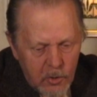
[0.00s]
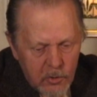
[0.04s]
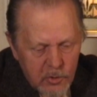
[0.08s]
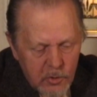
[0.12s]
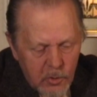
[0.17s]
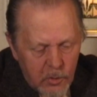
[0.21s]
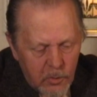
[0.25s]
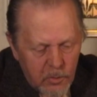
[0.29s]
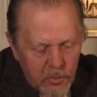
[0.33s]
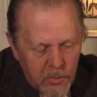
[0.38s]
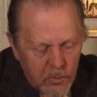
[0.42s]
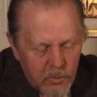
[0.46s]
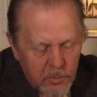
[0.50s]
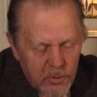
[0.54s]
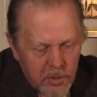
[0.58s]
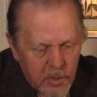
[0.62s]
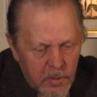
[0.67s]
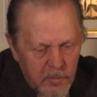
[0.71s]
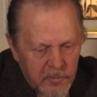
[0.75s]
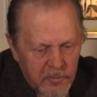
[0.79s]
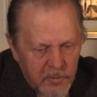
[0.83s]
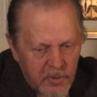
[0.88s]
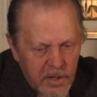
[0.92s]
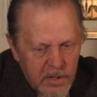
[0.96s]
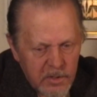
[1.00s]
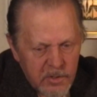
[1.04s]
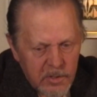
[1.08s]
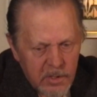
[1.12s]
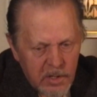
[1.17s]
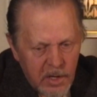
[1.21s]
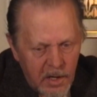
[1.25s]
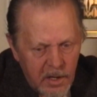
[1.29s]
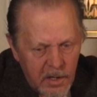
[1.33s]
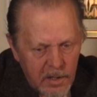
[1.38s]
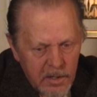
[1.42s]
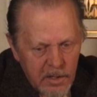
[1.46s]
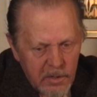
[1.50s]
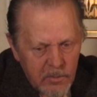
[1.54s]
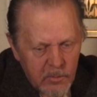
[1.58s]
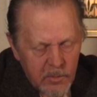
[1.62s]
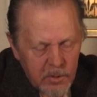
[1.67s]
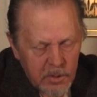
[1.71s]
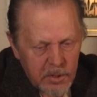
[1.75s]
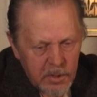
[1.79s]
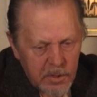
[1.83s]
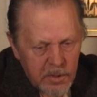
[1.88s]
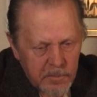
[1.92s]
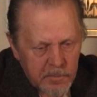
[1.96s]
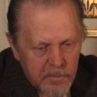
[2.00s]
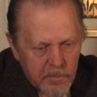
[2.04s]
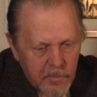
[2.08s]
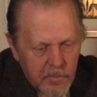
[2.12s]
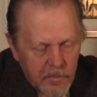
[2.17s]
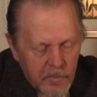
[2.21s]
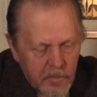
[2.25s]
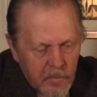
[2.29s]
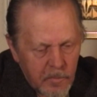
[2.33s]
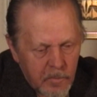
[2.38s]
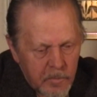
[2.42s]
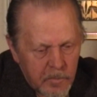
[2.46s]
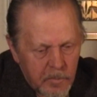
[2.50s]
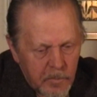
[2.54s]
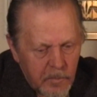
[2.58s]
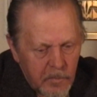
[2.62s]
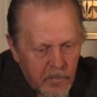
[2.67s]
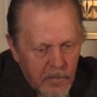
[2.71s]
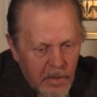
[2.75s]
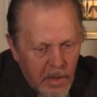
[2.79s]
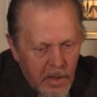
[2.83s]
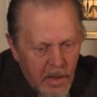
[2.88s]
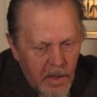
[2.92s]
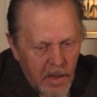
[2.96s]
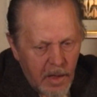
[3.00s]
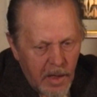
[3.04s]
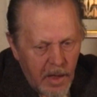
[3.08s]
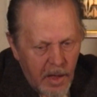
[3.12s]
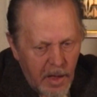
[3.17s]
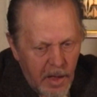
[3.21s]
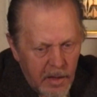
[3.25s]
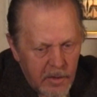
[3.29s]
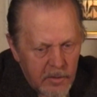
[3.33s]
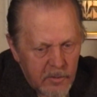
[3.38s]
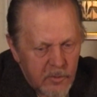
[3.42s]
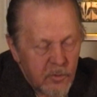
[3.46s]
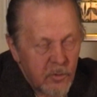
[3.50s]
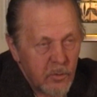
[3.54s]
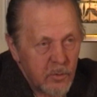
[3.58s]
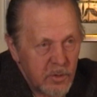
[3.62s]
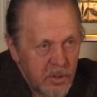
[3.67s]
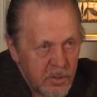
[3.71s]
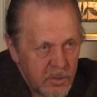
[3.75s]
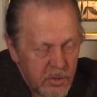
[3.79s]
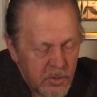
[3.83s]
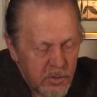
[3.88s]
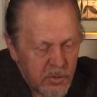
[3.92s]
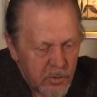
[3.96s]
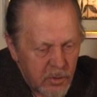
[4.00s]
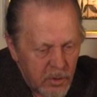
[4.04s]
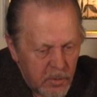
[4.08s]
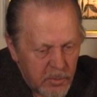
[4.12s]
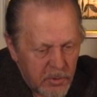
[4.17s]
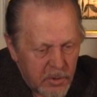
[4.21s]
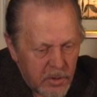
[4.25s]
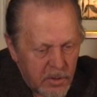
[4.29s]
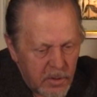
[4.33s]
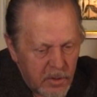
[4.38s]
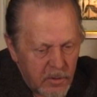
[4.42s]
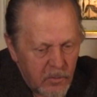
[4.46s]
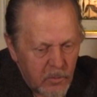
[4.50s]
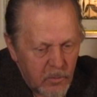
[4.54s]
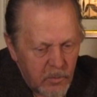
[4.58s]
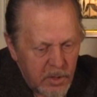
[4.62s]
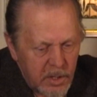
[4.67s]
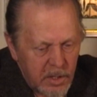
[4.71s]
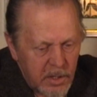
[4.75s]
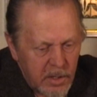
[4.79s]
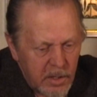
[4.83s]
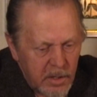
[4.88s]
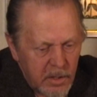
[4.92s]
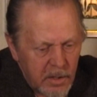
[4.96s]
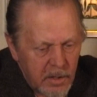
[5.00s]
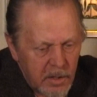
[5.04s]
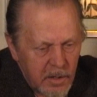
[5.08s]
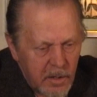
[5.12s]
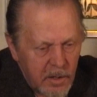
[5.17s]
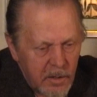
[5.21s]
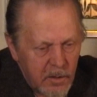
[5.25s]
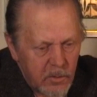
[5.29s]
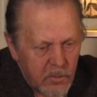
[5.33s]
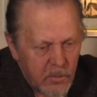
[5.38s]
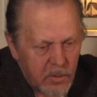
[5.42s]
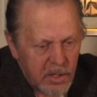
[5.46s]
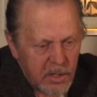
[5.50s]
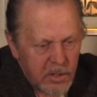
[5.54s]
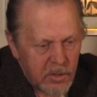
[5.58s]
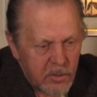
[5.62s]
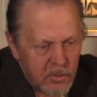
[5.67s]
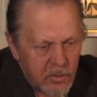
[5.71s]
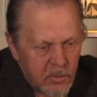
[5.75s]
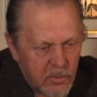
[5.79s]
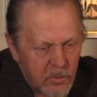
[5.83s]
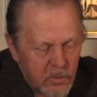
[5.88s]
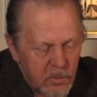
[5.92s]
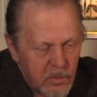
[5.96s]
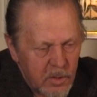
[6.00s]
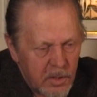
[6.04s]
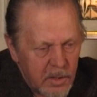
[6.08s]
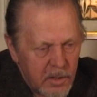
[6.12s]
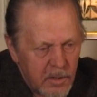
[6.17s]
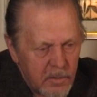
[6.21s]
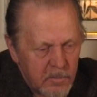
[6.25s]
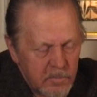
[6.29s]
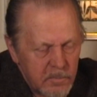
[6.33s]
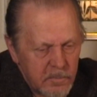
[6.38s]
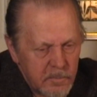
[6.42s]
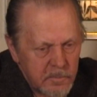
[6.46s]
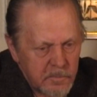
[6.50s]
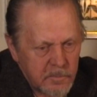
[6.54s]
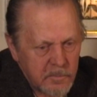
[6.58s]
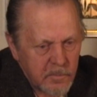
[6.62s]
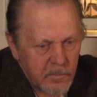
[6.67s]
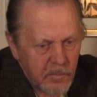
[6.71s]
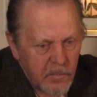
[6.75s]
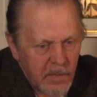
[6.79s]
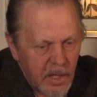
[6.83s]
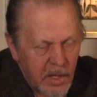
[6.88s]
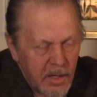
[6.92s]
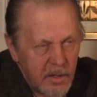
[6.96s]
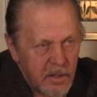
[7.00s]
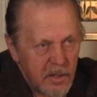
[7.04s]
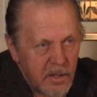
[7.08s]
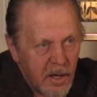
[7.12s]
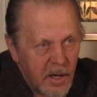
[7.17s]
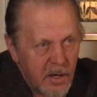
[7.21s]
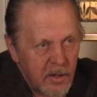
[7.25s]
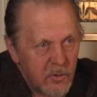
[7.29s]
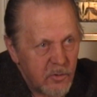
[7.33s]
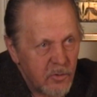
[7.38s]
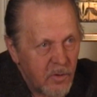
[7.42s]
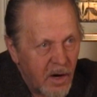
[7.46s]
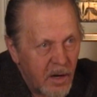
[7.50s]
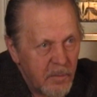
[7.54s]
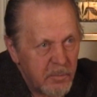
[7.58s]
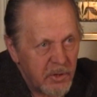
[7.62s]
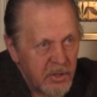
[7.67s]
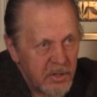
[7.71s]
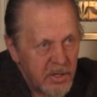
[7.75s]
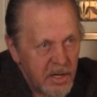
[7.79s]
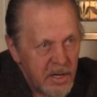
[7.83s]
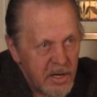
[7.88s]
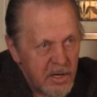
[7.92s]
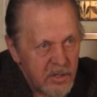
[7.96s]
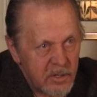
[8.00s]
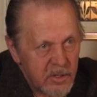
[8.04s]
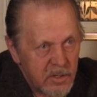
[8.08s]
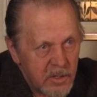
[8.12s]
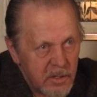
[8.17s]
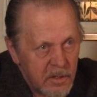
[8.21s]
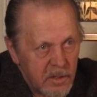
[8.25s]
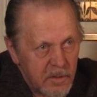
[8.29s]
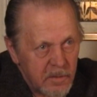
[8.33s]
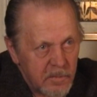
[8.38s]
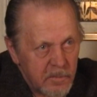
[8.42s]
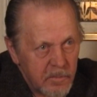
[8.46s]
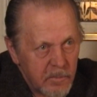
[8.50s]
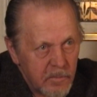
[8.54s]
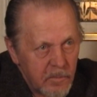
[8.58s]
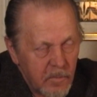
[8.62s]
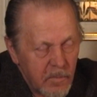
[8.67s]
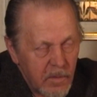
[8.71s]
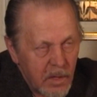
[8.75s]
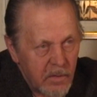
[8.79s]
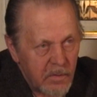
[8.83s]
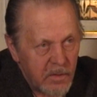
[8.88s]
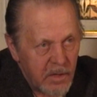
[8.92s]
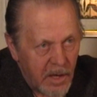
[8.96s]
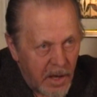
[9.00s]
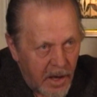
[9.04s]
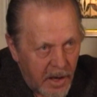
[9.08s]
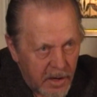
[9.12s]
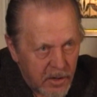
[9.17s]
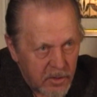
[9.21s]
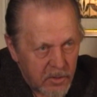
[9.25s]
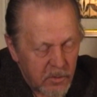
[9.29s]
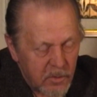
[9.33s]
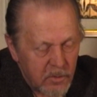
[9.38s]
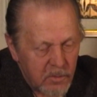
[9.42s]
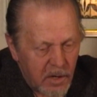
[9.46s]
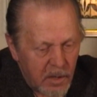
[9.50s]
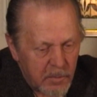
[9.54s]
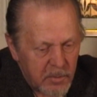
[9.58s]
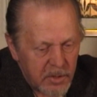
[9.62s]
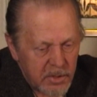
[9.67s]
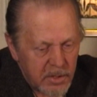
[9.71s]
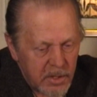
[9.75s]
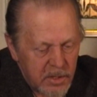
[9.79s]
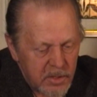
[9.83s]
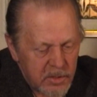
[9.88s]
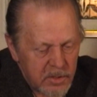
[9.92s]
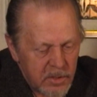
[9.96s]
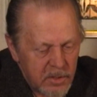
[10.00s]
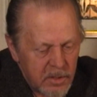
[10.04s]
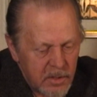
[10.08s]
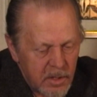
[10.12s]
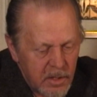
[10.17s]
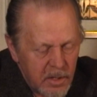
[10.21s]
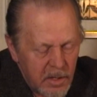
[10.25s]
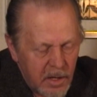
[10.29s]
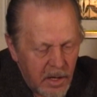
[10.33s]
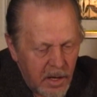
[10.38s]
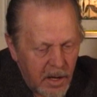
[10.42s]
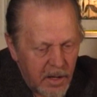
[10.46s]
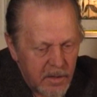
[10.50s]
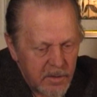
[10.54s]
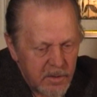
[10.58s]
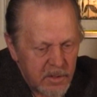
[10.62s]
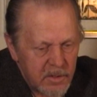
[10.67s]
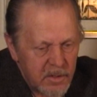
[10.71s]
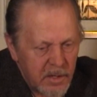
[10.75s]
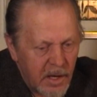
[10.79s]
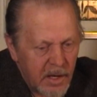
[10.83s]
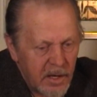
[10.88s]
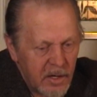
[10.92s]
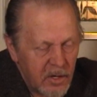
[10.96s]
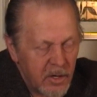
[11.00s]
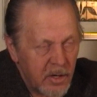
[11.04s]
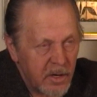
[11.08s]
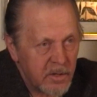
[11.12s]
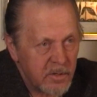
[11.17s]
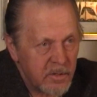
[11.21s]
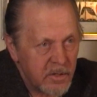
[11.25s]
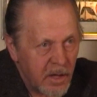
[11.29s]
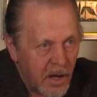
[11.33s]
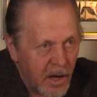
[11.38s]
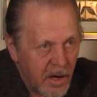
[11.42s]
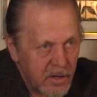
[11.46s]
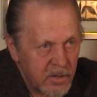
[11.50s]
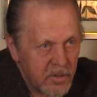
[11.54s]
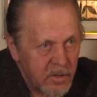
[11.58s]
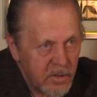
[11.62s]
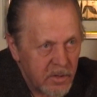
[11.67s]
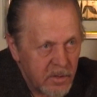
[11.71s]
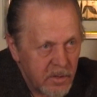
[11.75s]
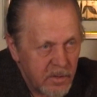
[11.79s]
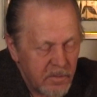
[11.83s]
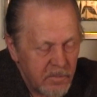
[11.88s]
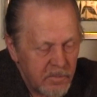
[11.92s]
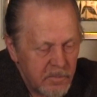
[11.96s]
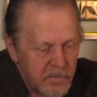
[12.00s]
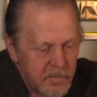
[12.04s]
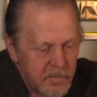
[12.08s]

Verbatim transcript: So through some friends in Hollywood and through the distributor, we agreed to um, engage Robert Easton, the actor Robert Easton, and the dialect doctor